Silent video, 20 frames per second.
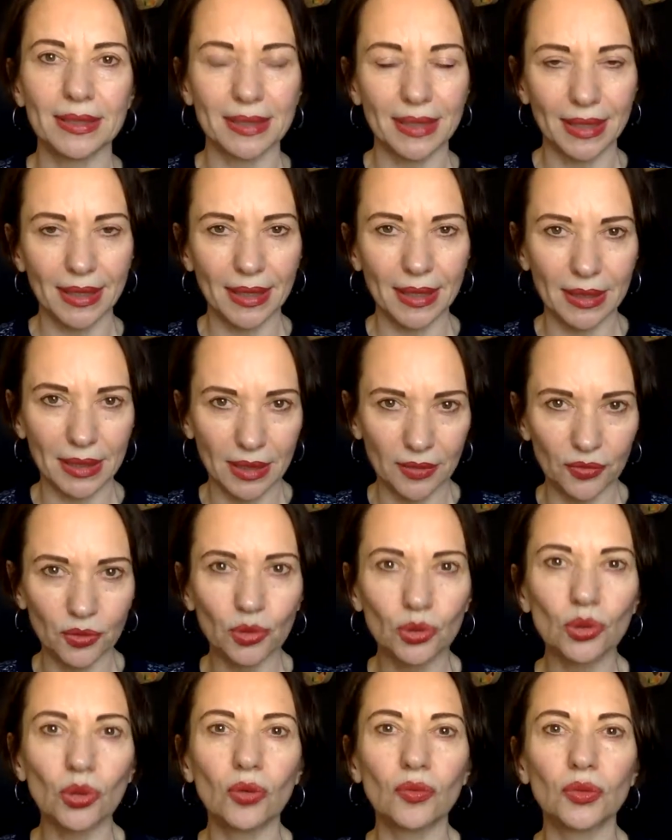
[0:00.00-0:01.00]
Again, if
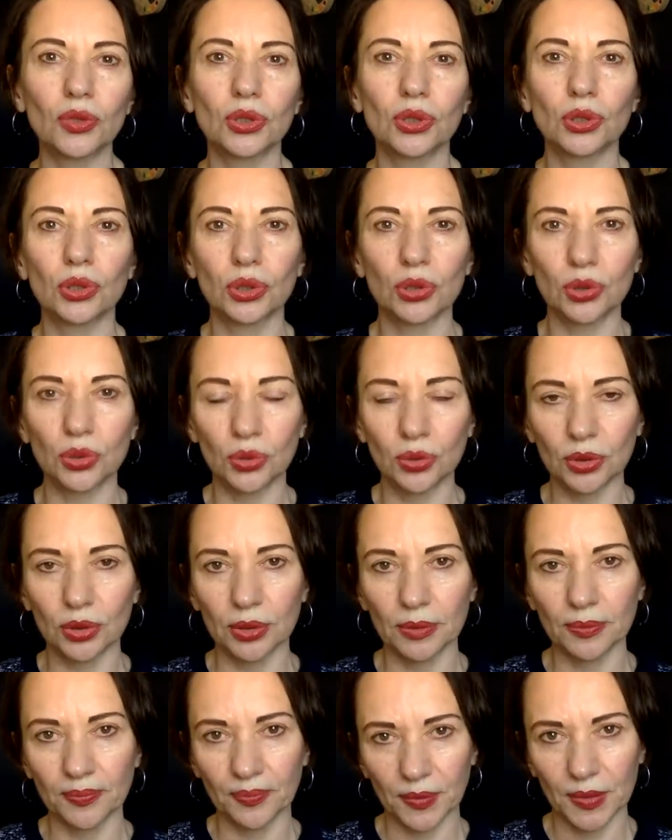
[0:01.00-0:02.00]
you know what you're
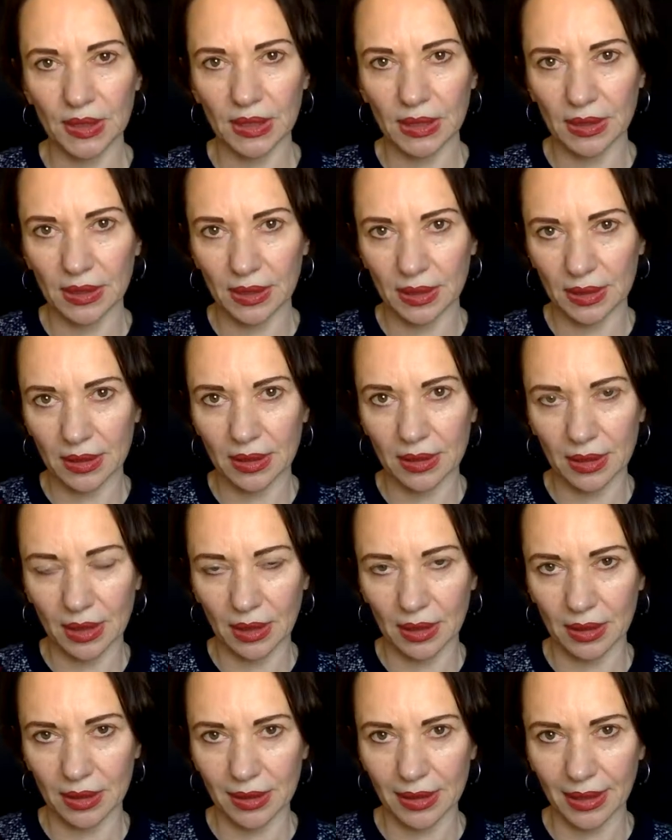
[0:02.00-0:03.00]
doing, this is
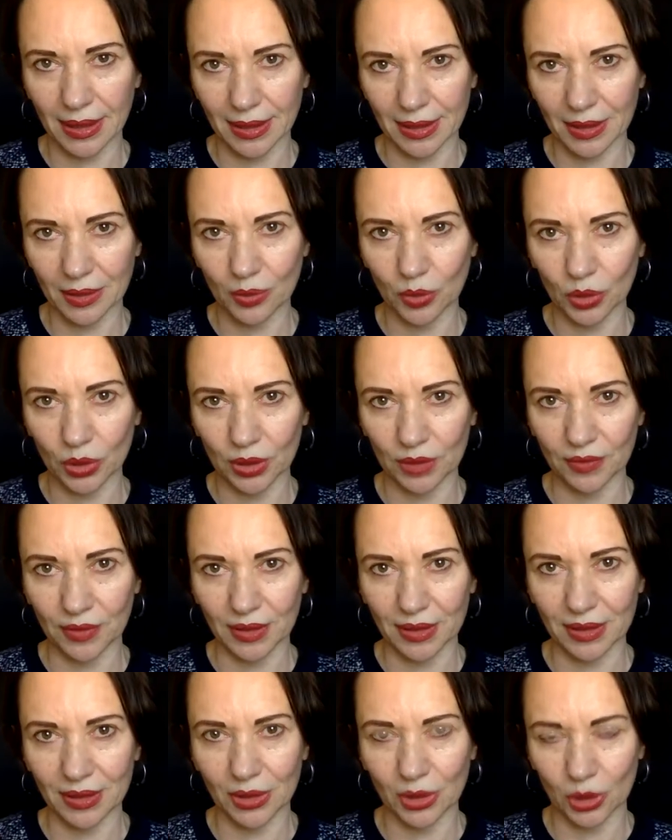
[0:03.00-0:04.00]
slightly more
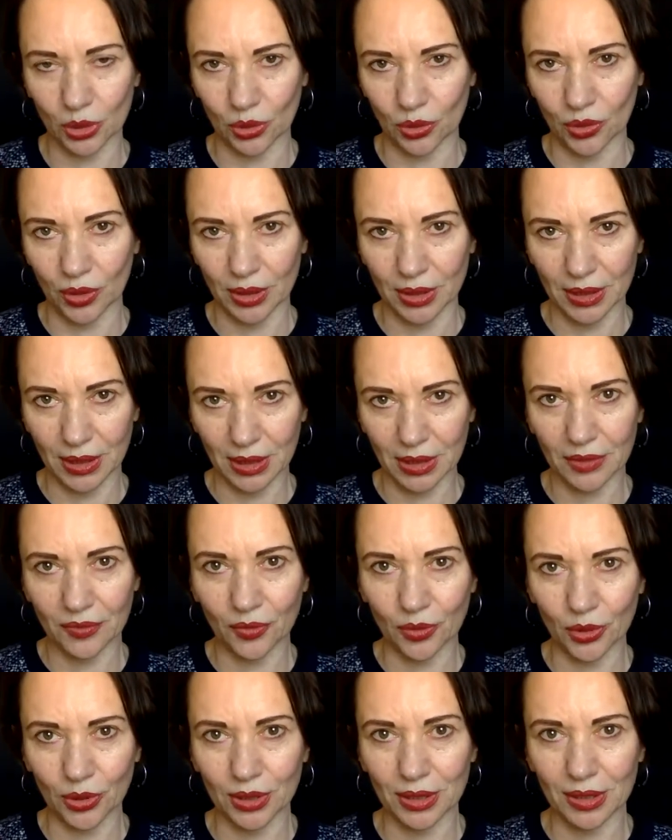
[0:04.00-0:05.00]
advanced. So this
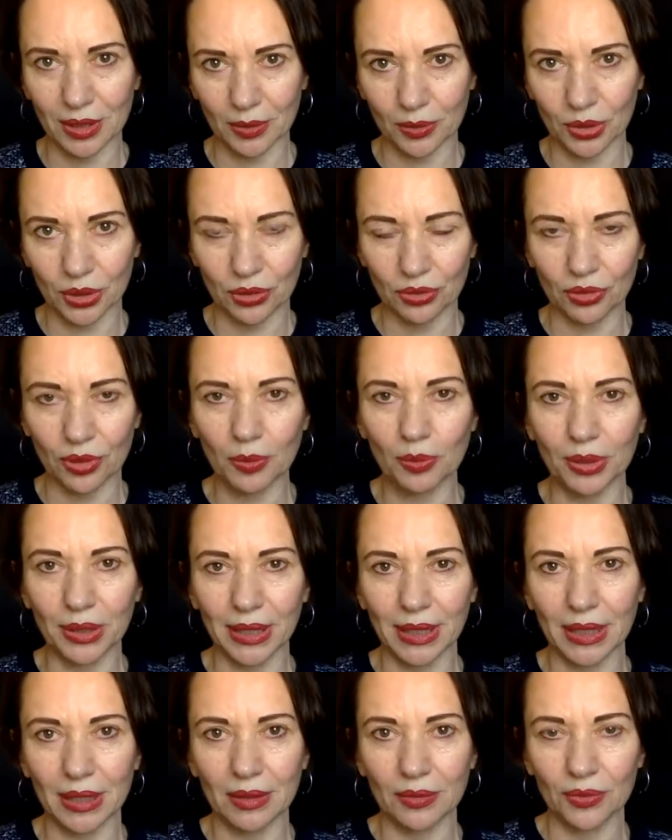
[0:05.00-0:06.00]
was number 3,
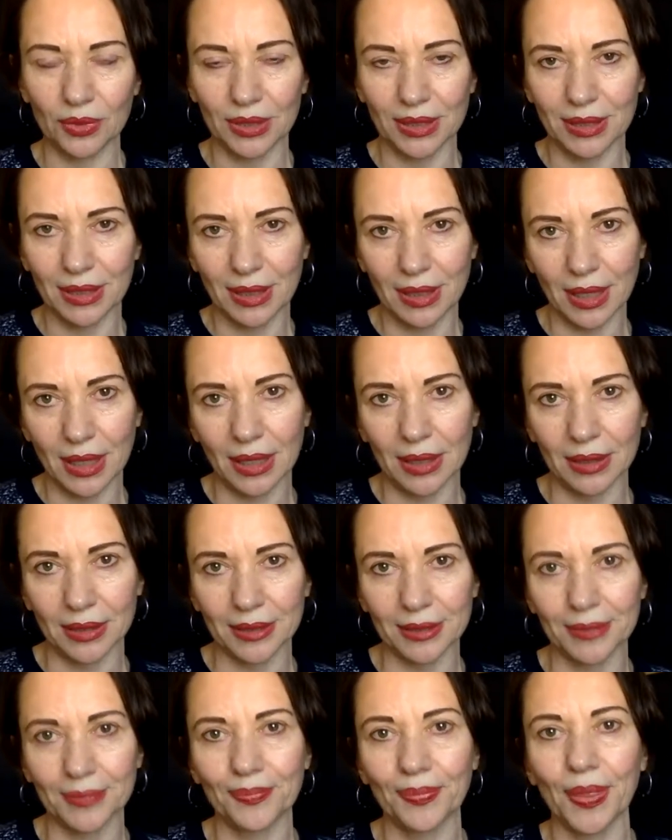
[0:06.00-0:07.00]
playing with
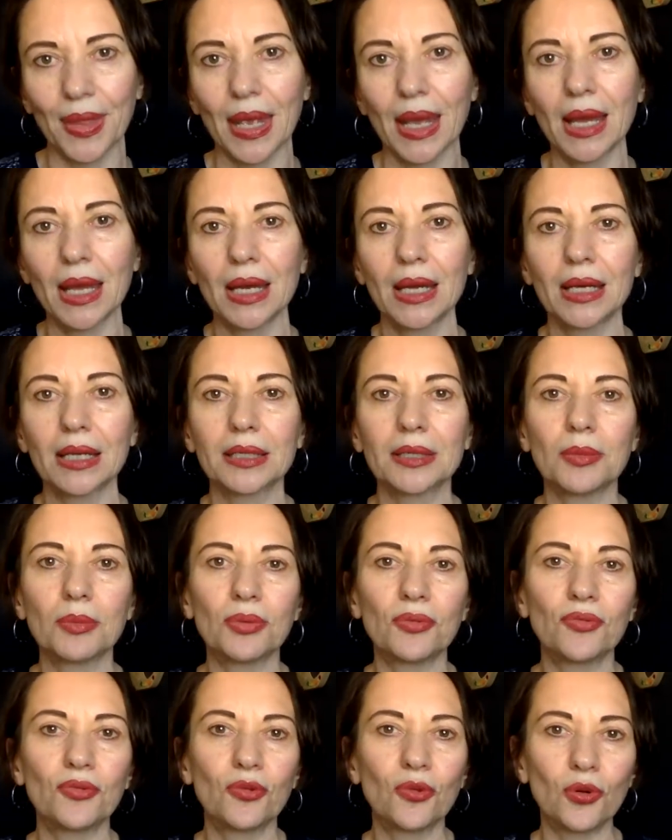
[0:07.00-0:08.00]
colors. Number
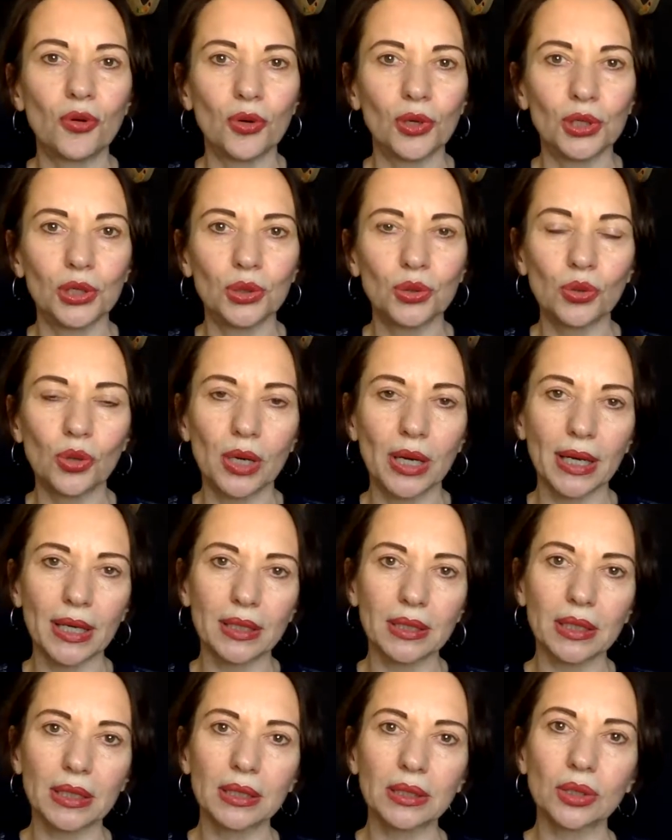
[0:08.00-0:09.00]
4, you
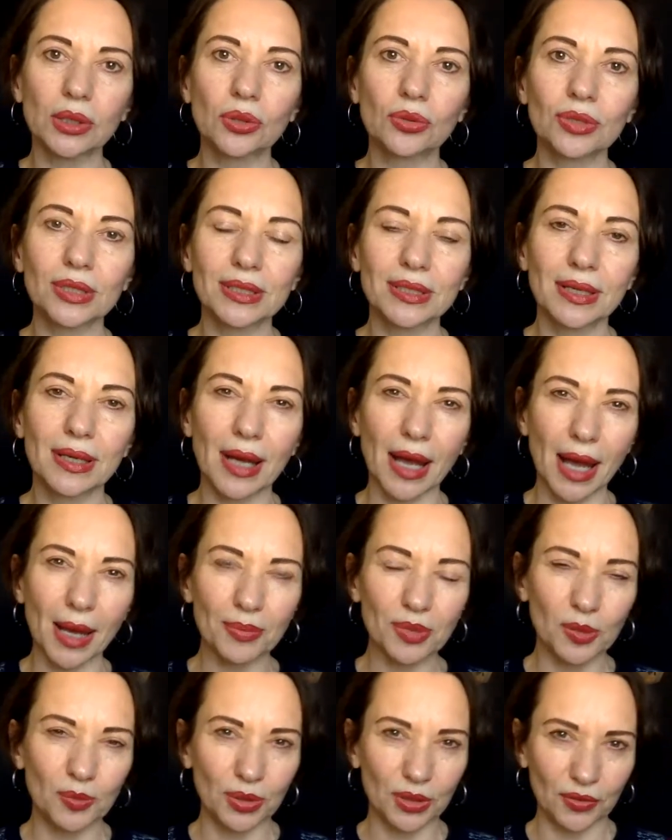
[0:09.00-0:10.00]
can increase
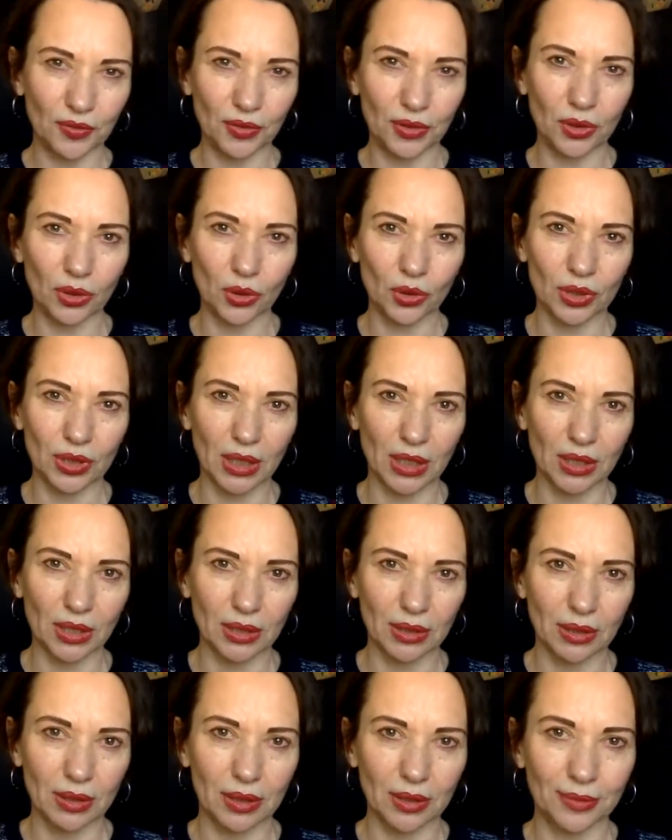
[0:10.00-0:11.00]
gaps between your
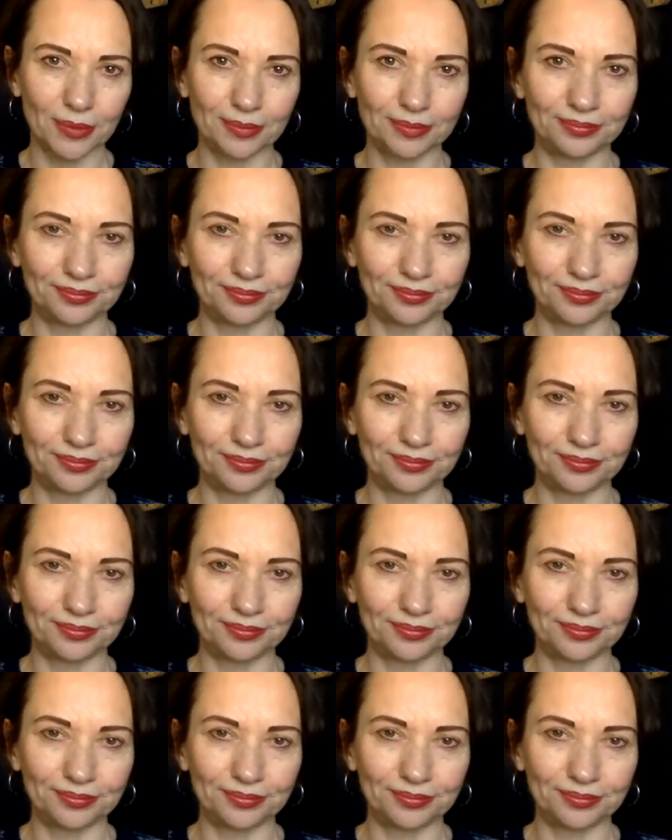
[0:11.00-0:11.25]
sessions.